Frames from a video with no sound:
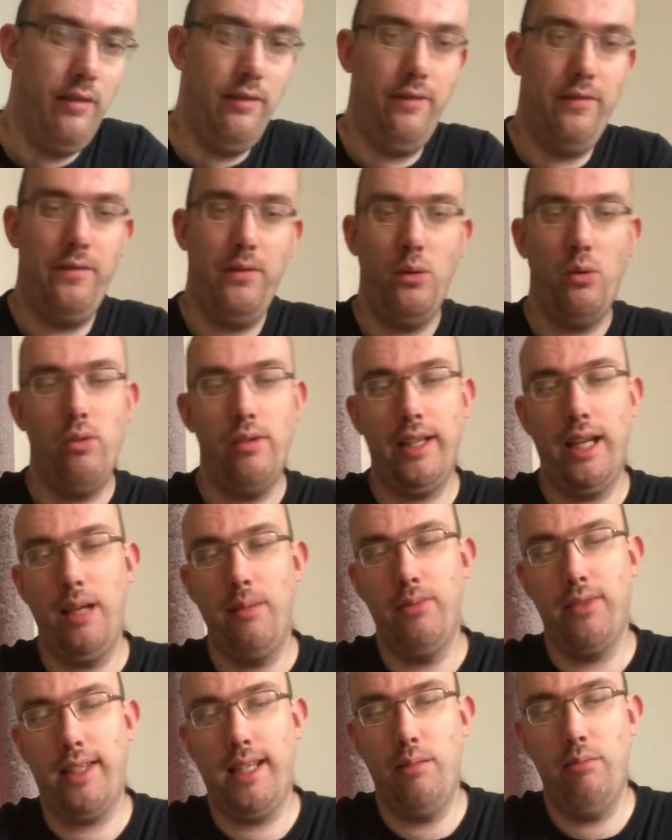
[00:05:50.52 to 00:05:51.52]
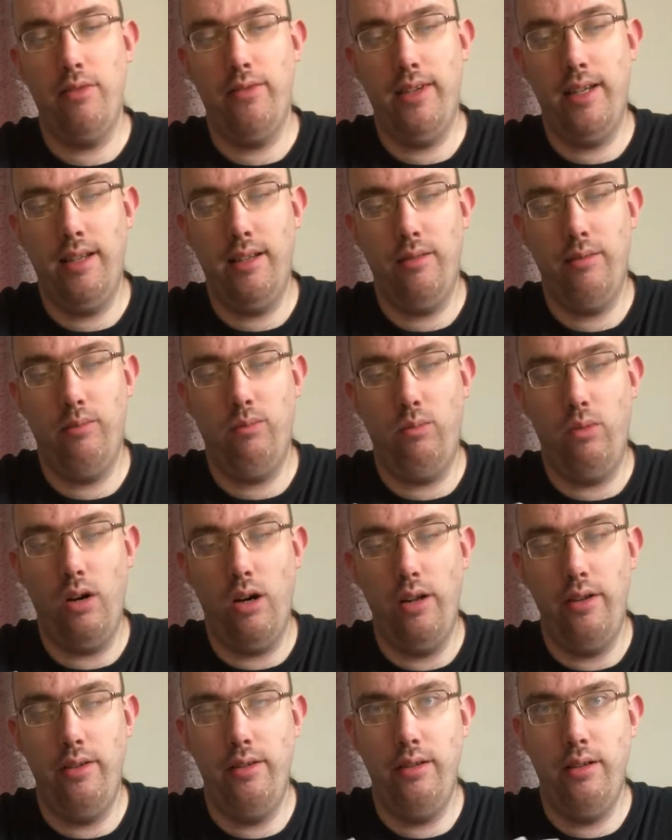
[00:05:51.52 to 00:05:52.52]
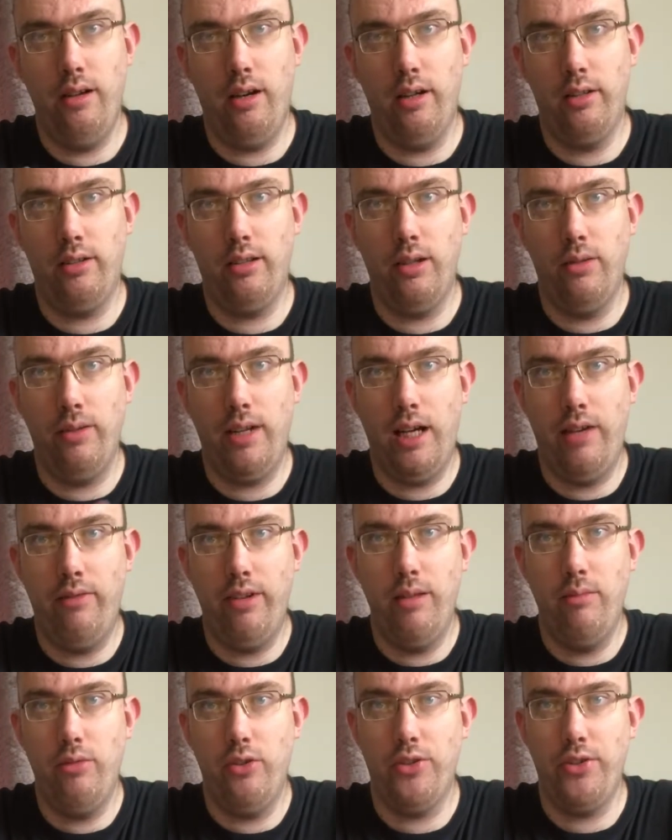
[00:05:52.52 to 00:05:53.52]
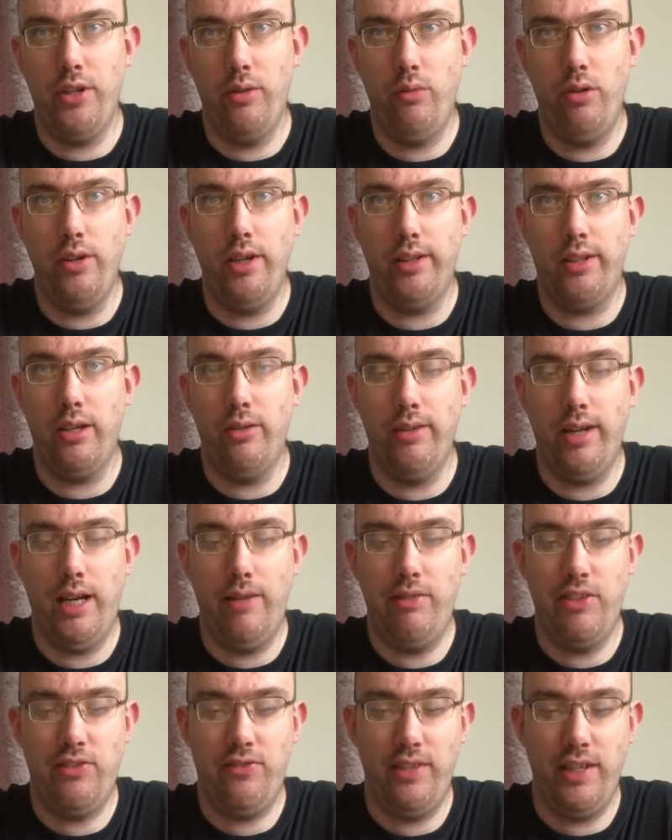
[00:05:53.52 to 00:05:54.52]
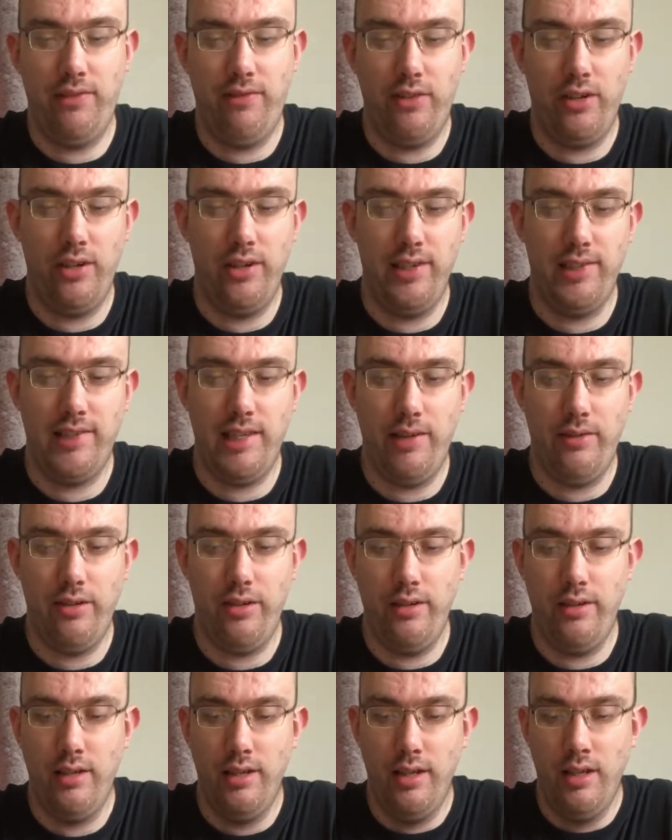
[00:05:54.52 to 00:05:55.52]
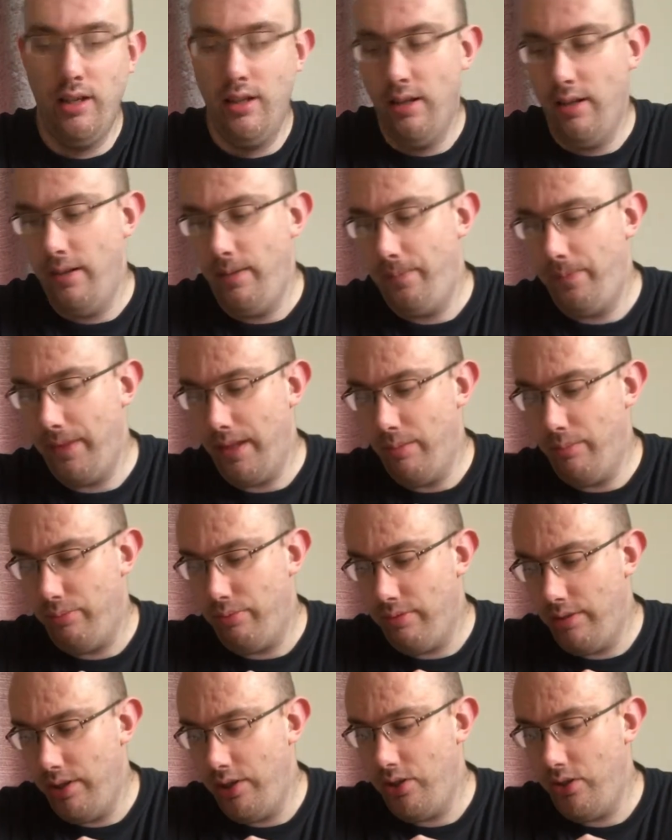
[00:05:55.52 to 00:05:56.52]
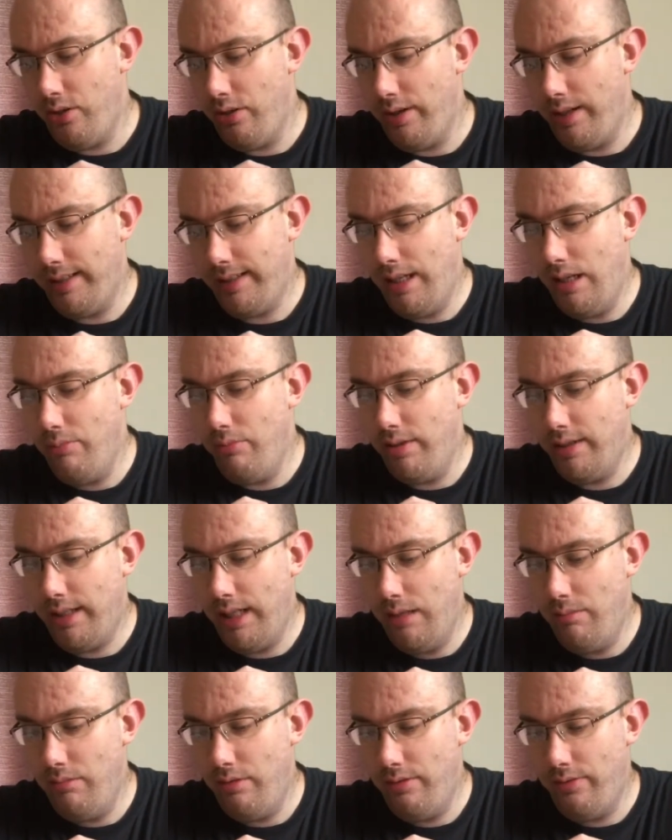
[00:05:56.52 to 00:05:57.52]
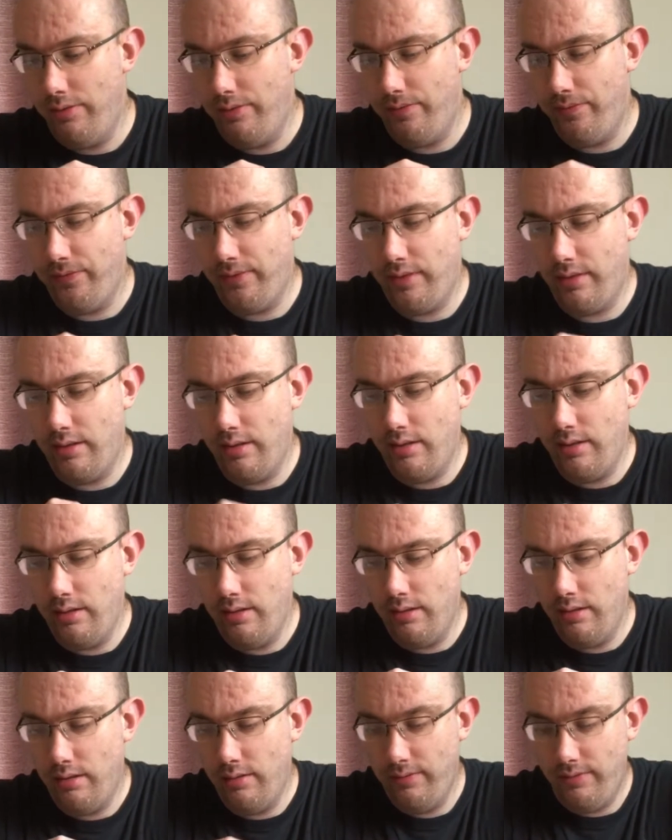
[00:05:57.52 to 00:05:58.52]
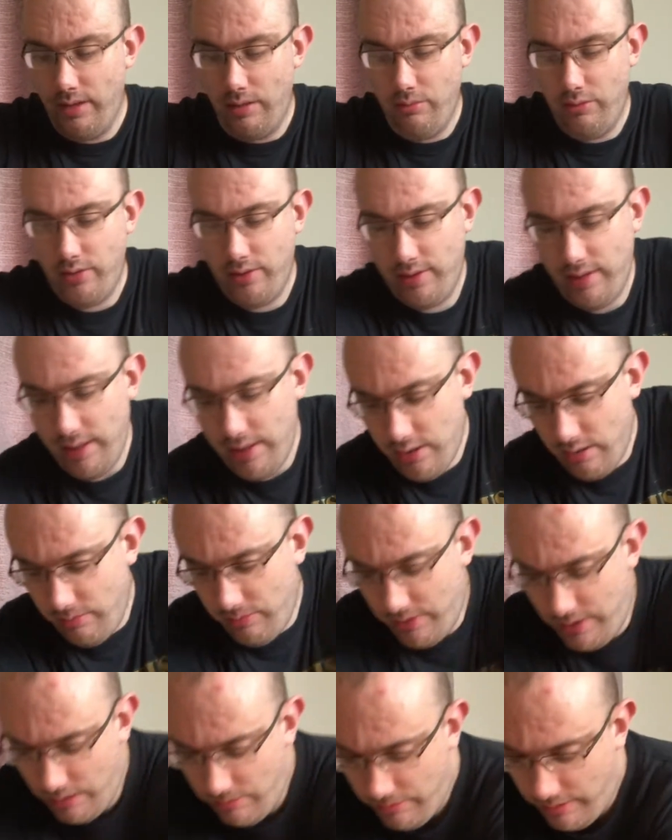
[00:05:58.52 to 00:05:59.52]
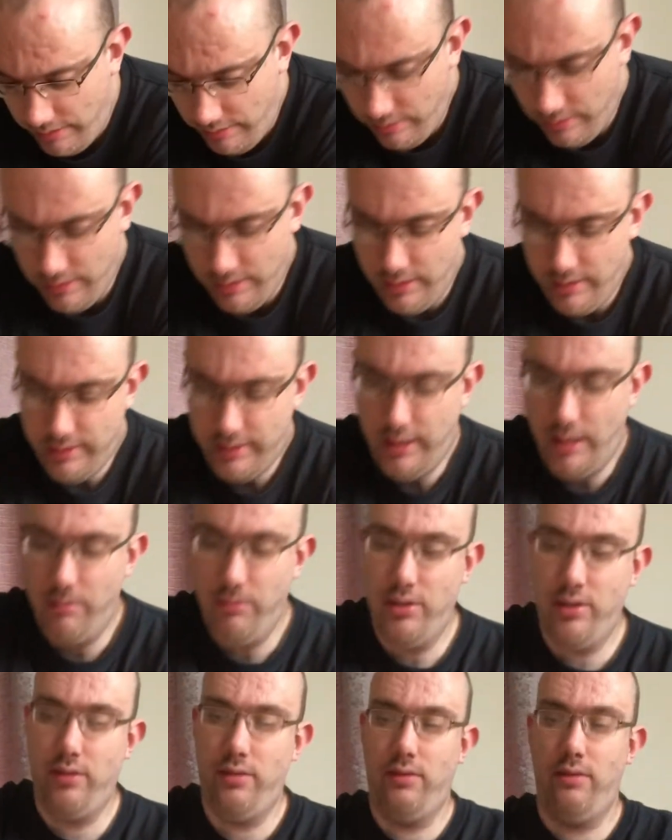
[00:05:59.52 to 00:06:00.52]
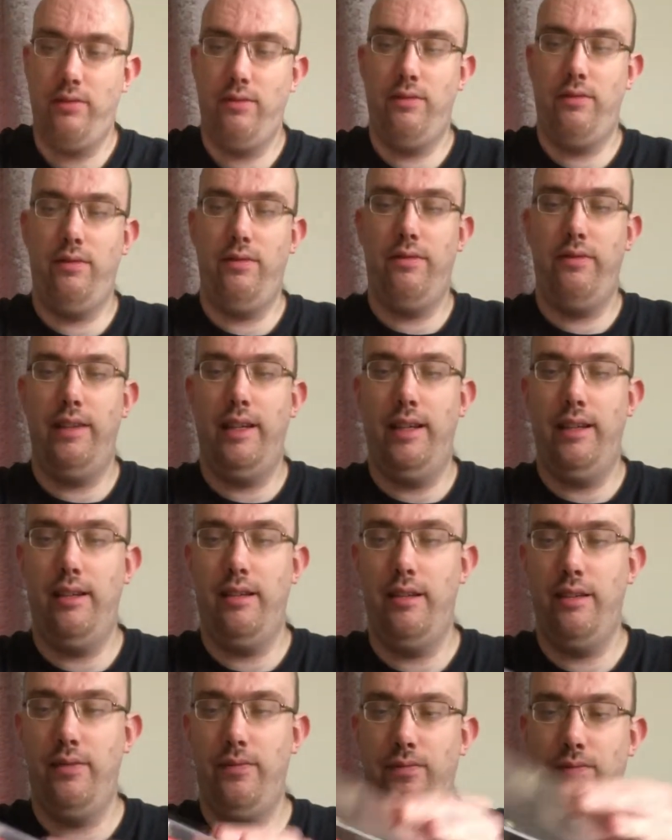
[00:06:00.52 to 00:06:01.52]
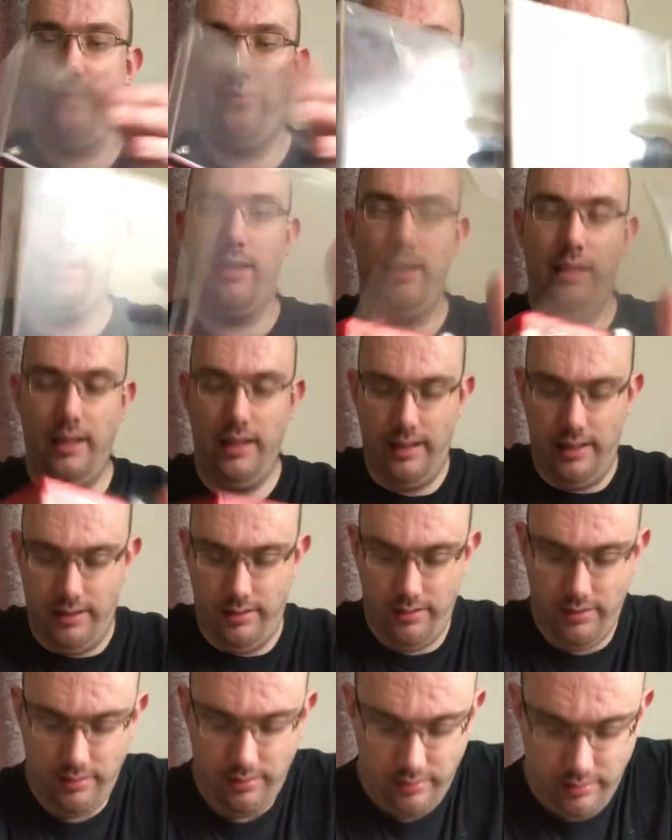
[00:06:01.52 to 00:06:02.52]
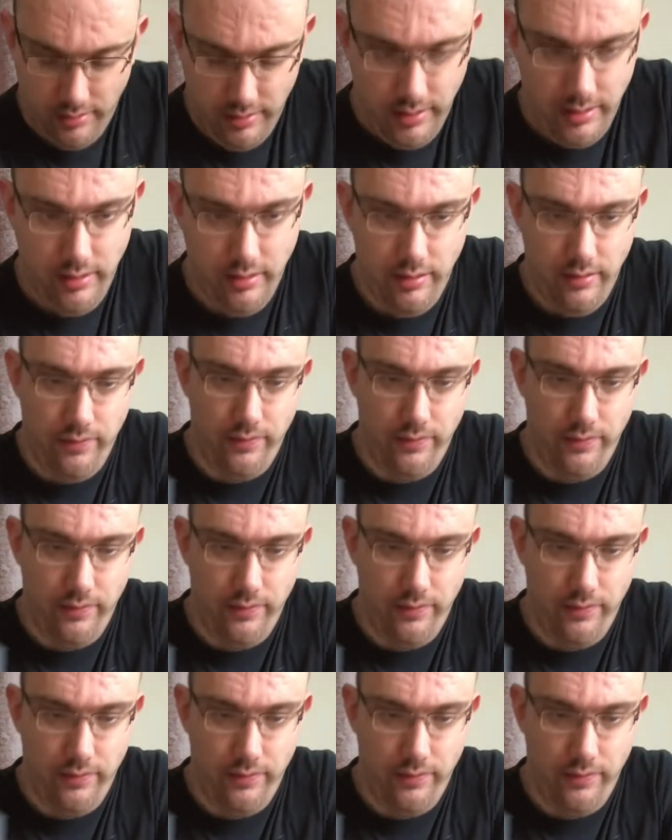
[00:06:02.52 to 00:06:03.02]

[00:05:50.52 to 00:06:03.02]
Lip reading: 4 games came with it. One I don't have anymore, so the one that I don't have is FIFA 97. I'm pretty sure that Game Boy came with, in fact we'll test it and see how many games fit in here.